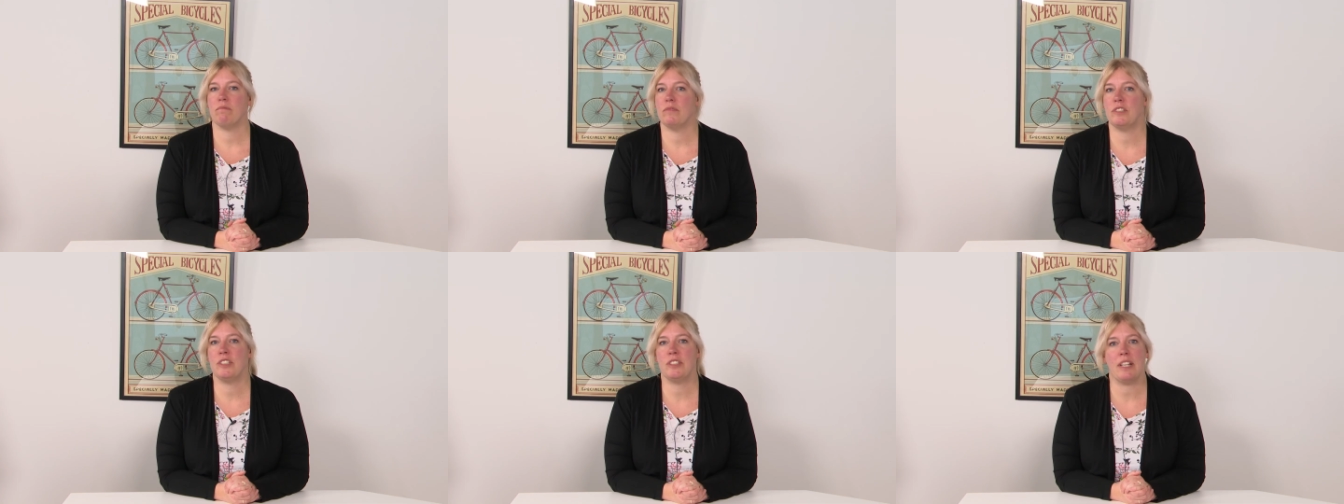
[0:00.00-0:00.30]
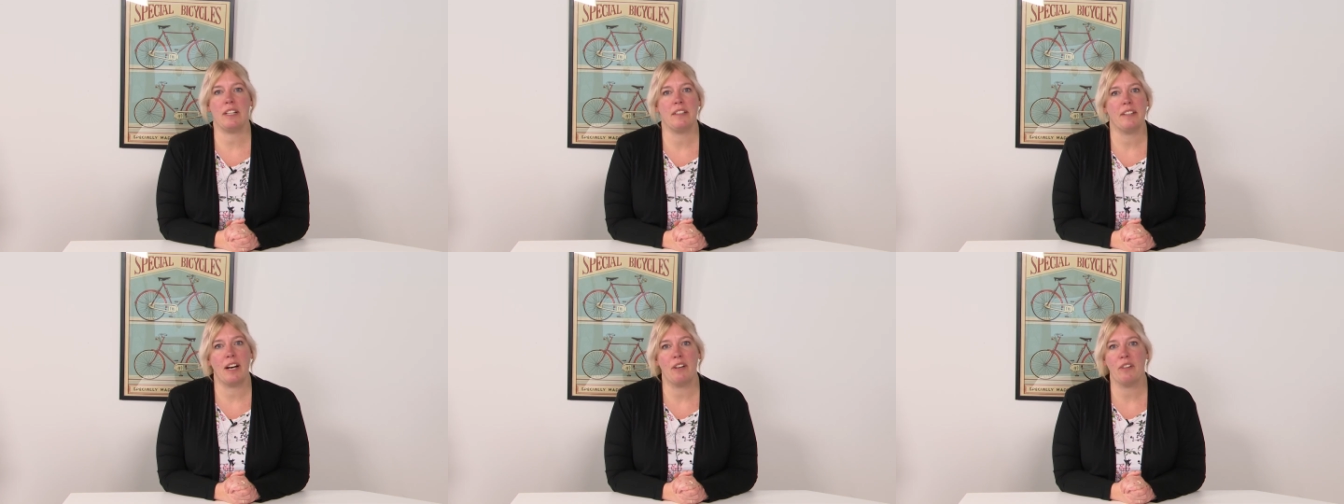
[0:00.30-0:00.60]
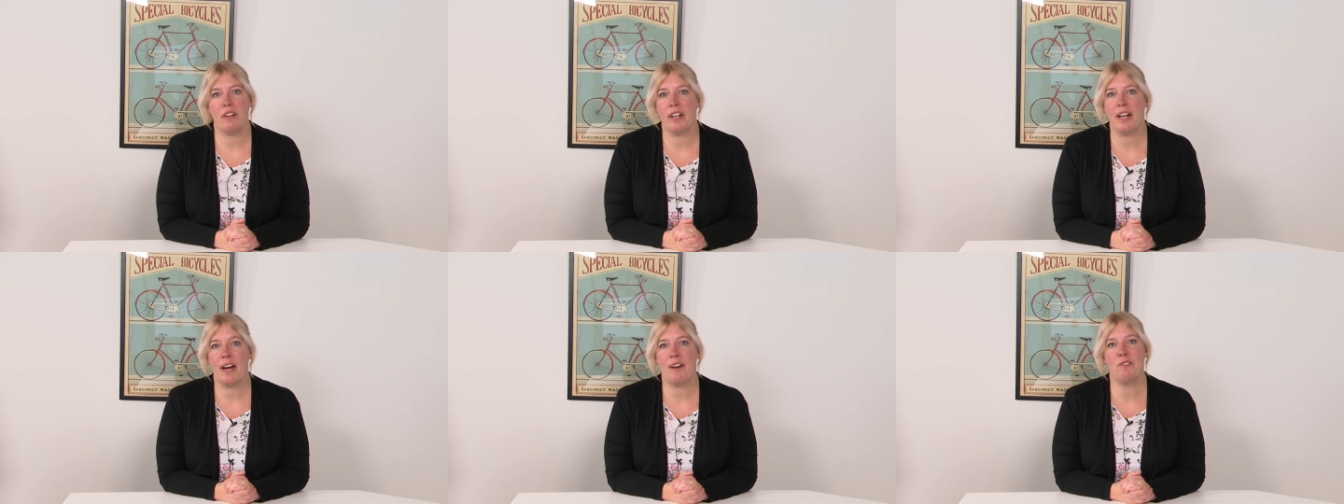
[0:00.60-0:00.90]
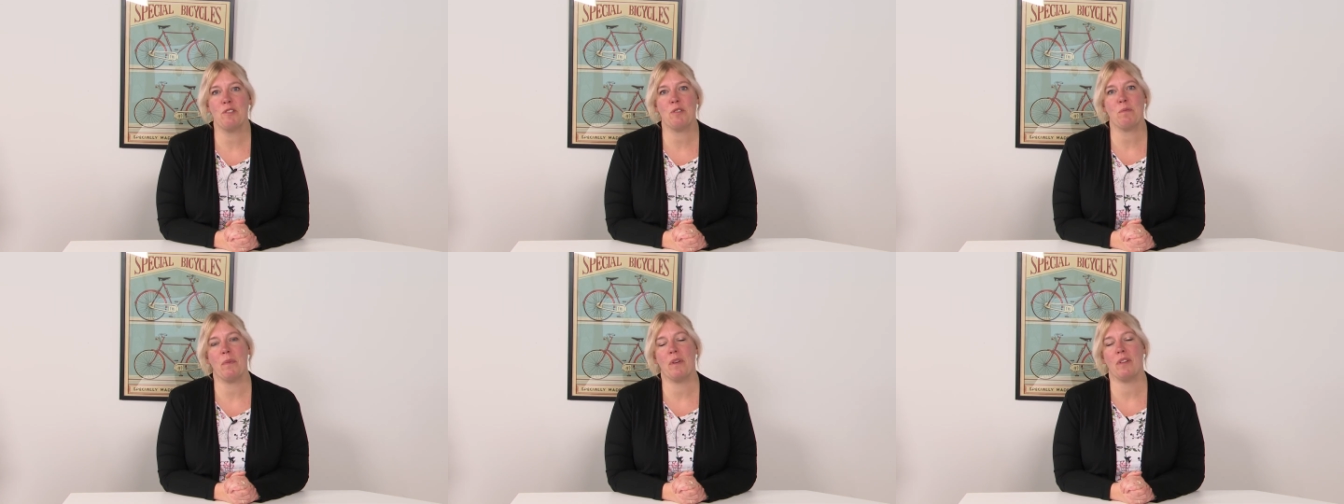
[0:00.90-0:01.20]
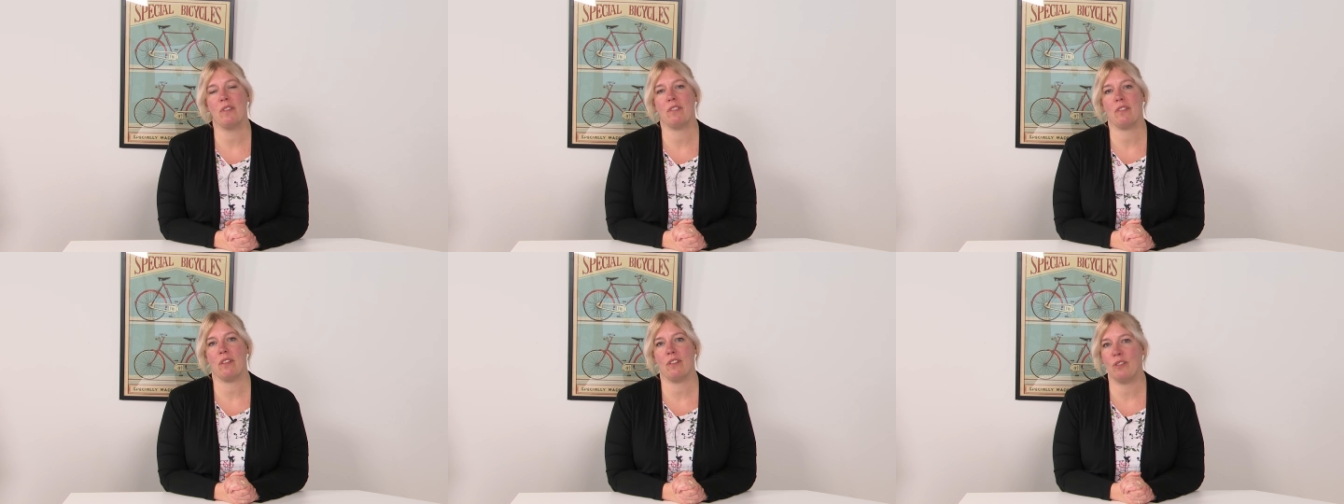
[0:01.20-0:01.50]
send out
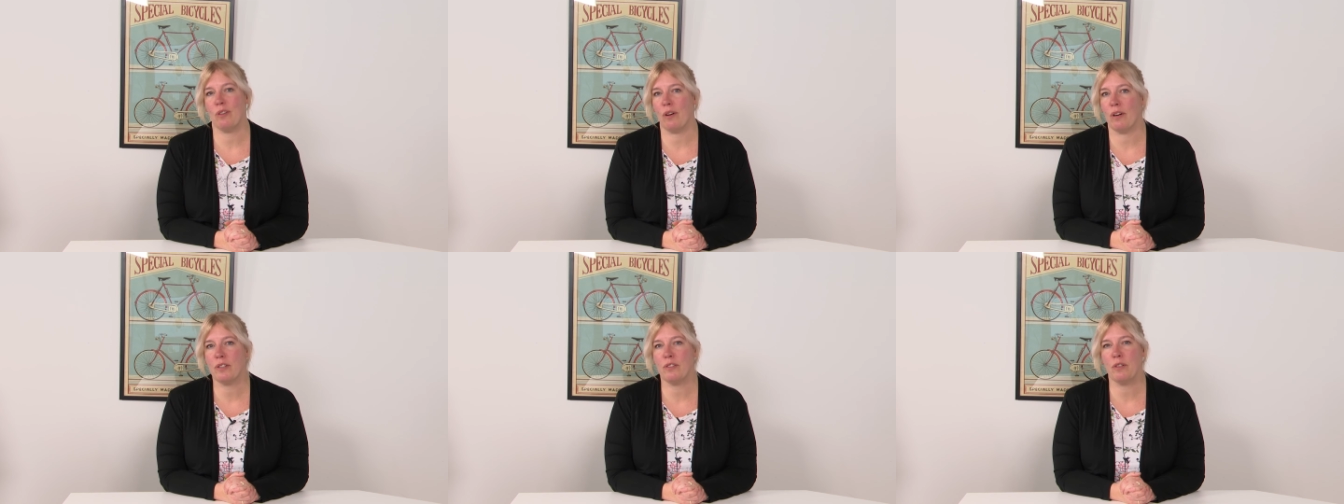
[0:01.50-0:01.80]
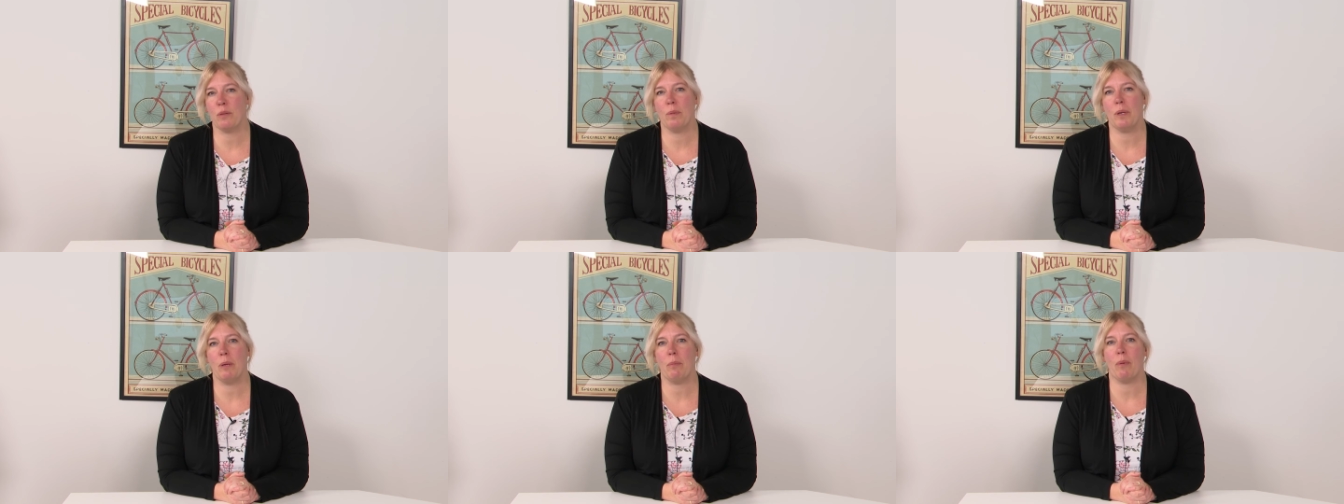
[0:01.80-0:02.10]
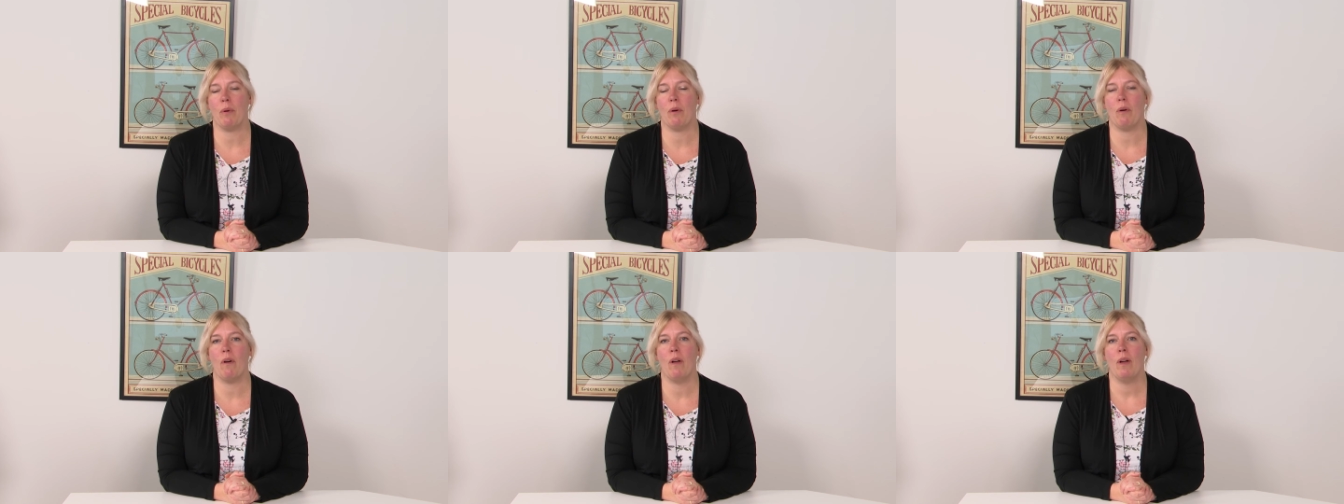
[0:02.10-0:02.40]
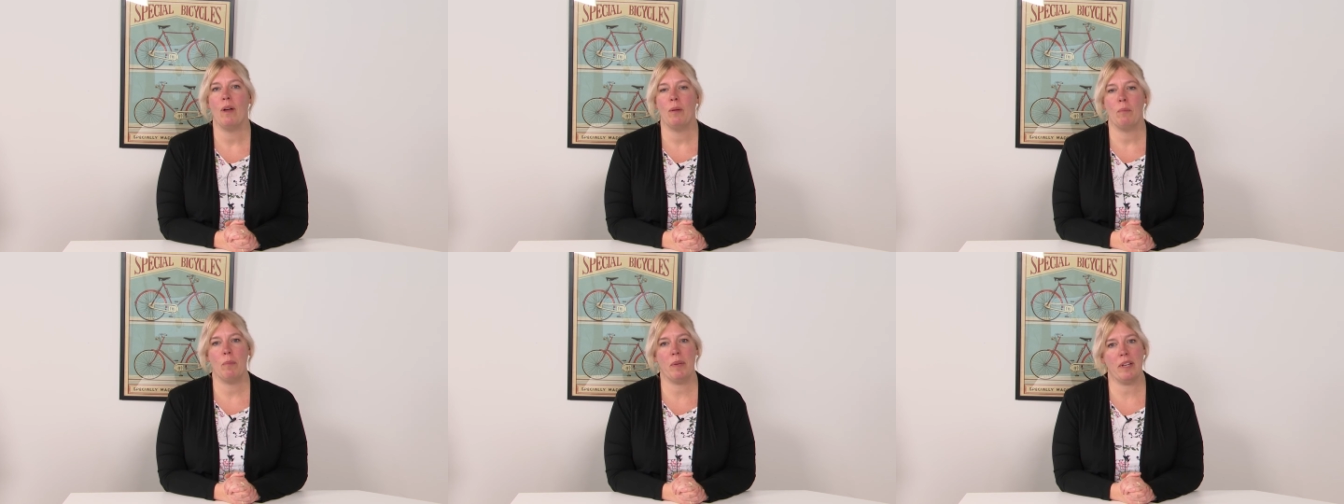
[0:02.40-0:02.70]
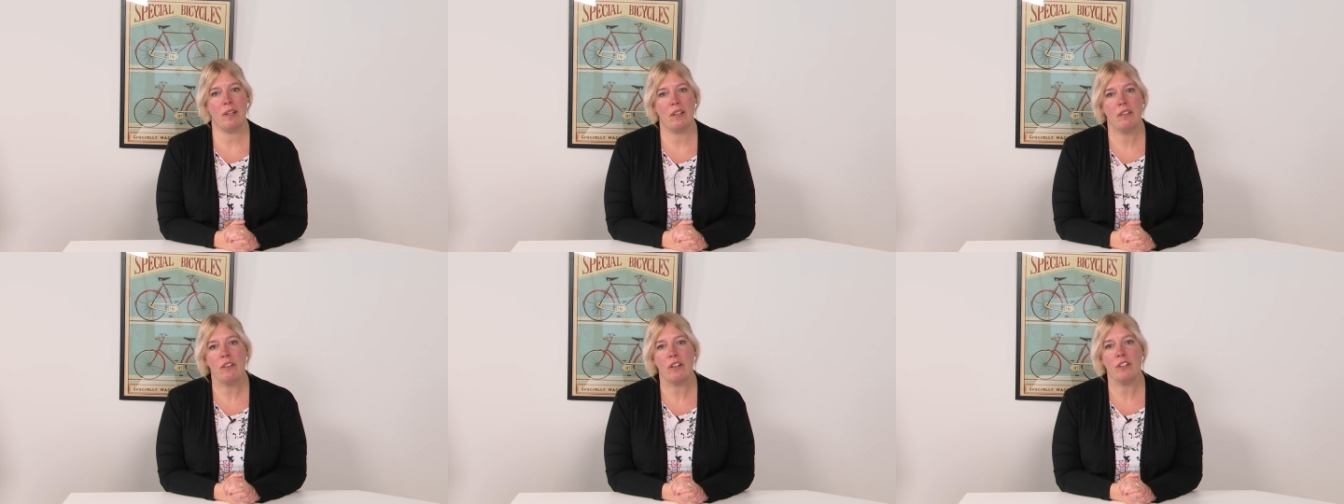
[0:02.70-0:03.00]
announcements and talk to people,
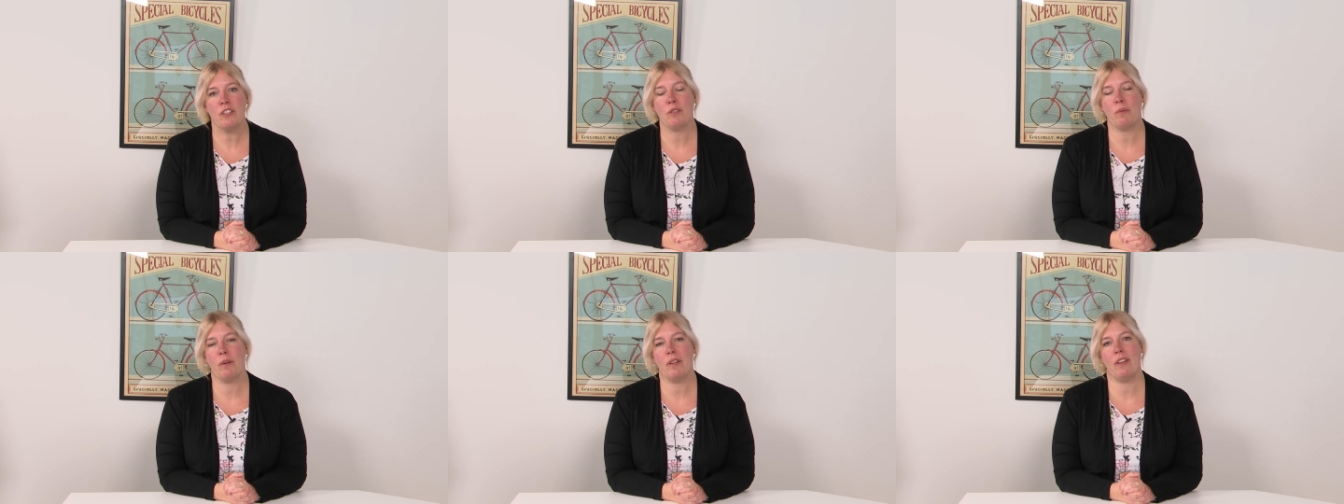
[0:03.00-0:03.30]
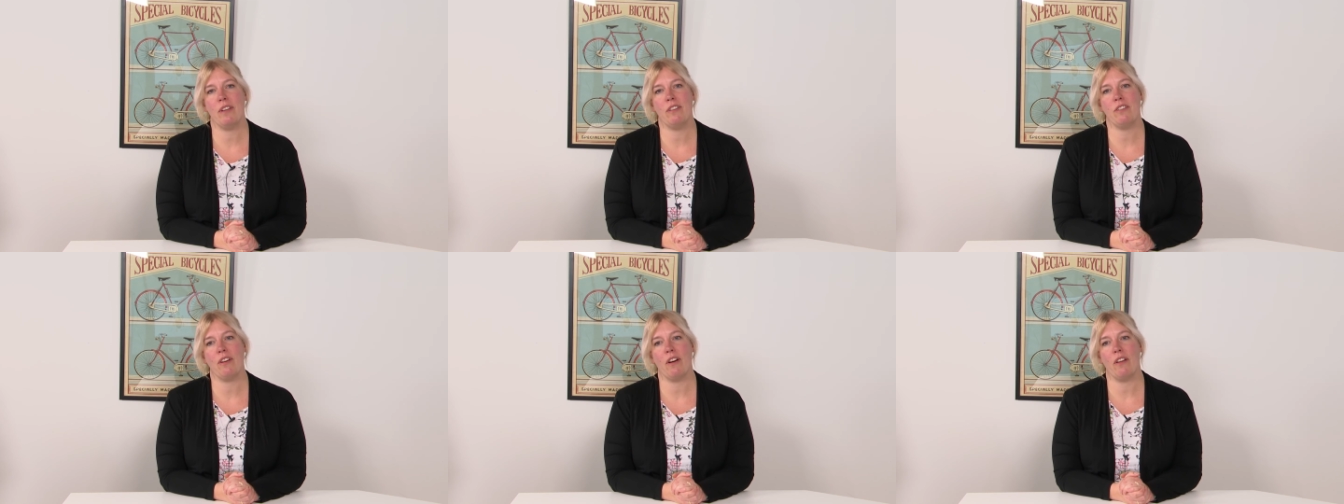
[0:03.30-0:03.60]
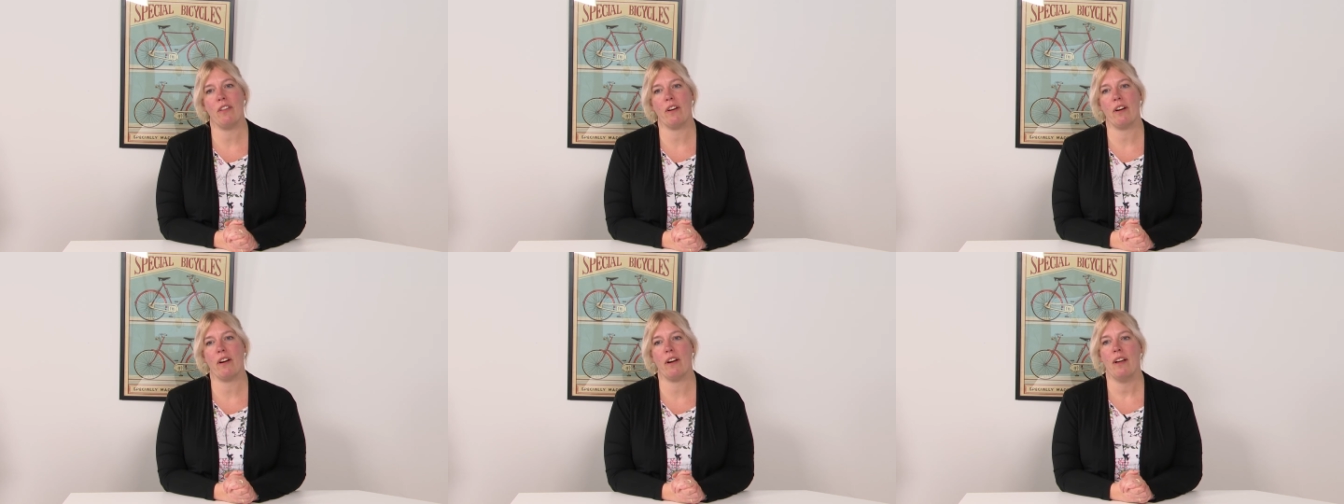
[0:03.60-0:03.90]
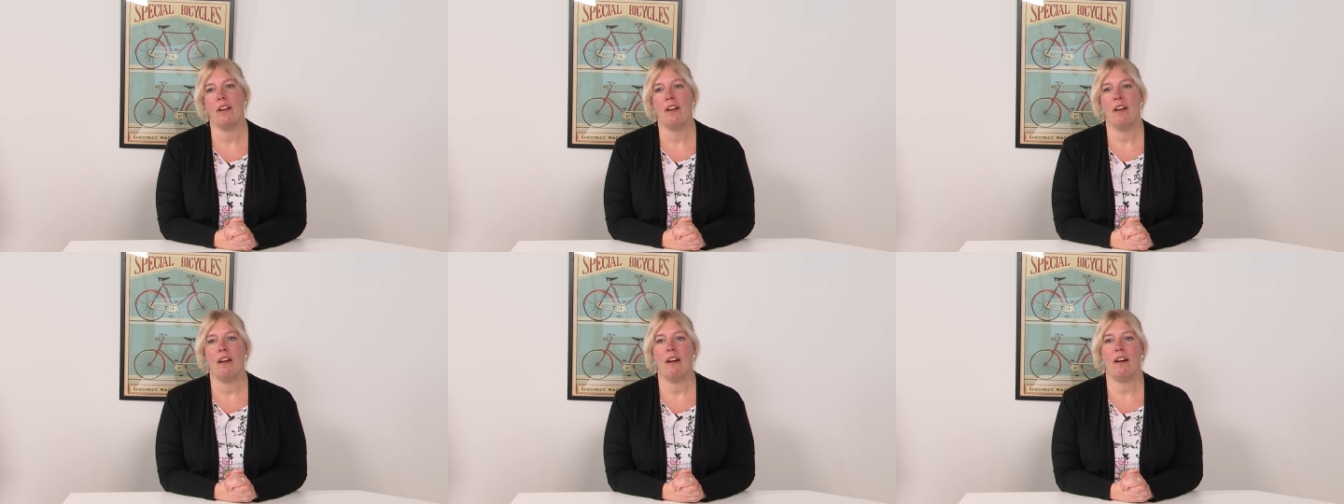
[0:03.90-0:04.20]
be in touch with each other,